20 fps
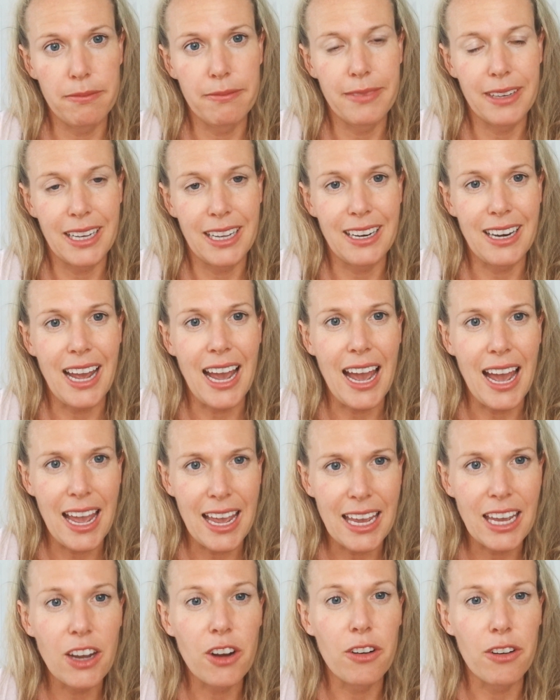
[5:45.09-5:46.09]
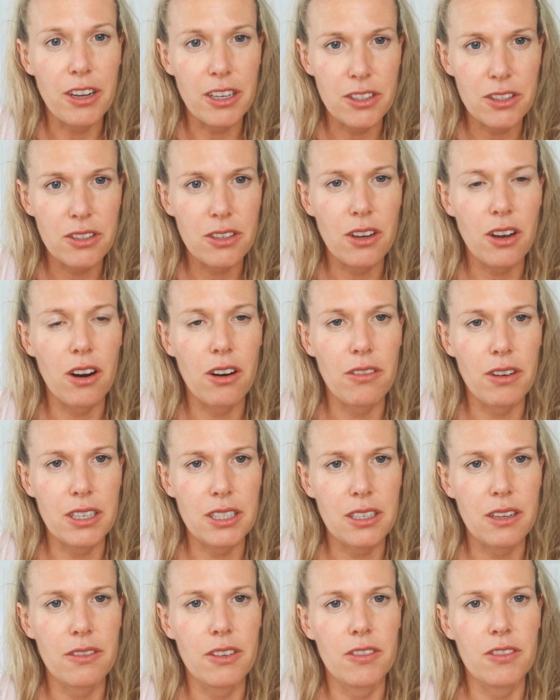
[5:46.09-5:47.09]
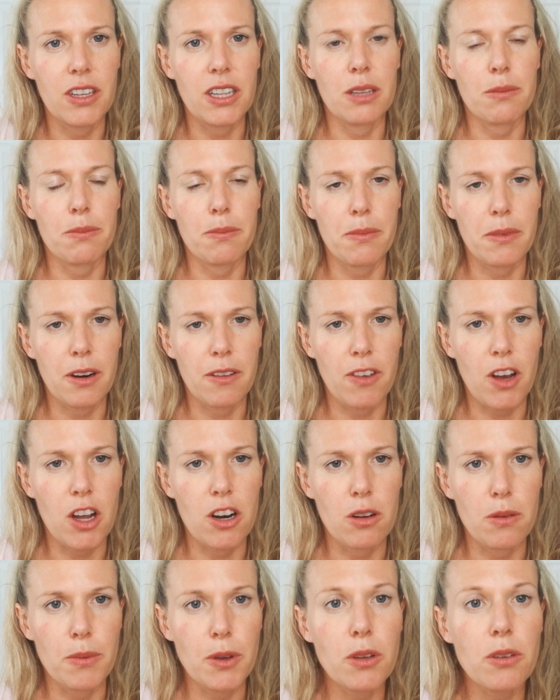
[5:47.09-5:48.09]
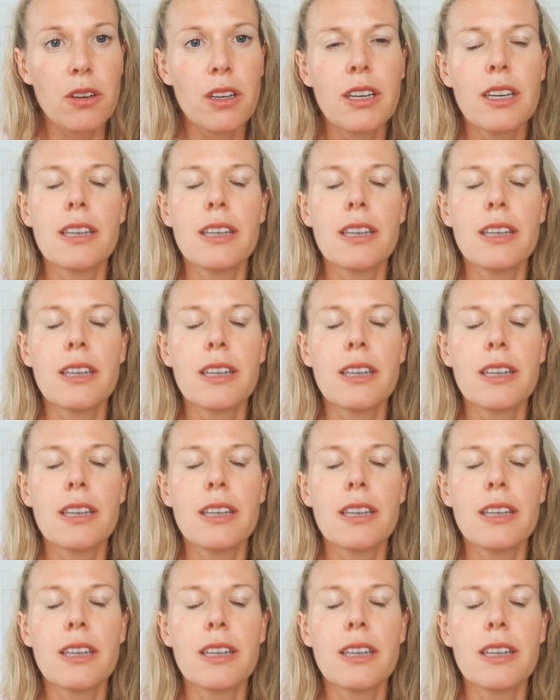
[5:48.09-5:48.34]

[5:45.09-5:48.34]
can increase our risk of development of autoimmune.